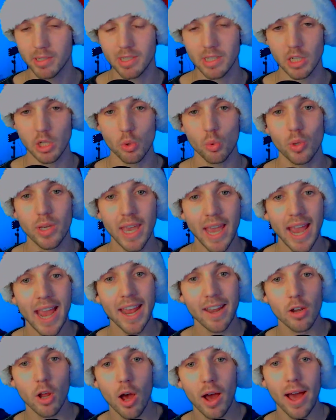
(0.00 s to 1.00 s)
So you
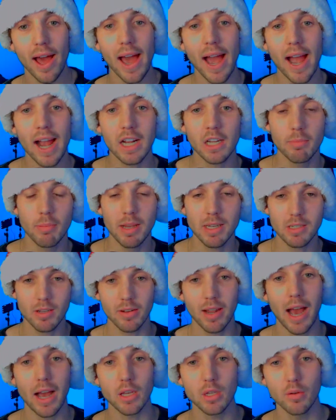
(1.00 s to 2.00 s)
cannot act based on
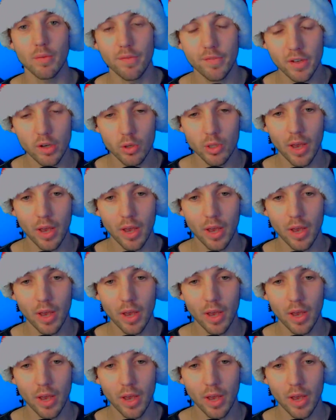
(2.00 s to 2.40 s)
how you feel.